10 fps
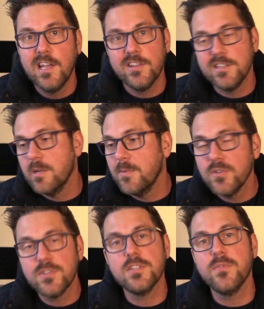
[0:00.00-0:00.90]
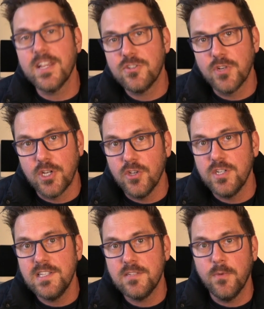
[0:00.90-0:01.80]
There's going to be all sorts of extra
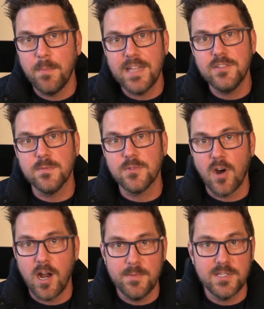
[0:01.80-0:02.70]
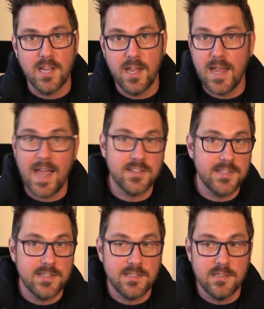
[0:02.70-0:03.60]
goodies for paid subscribers, like
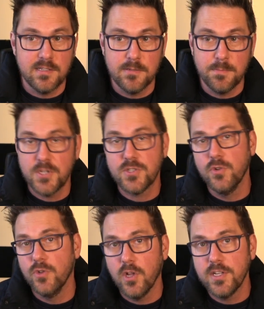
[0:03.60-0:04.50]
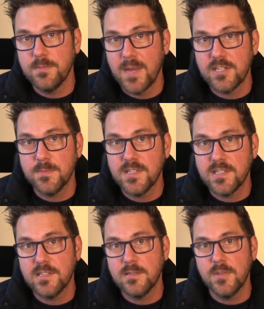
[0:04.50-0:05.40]
access to the personal knowledge management
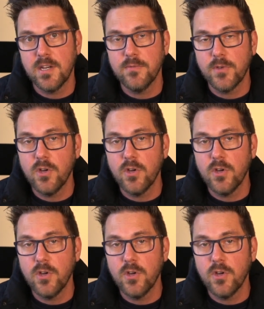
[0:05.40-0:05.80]
system that I've